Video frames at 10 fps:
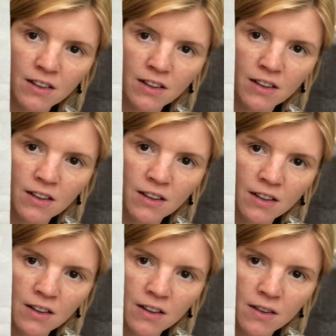
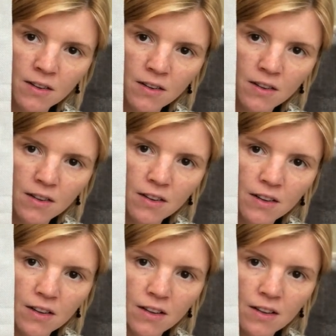
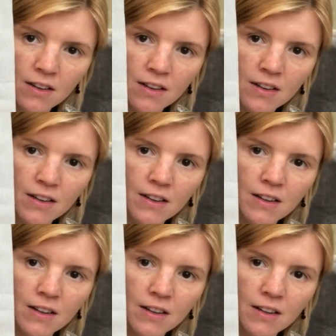Nobody speaks.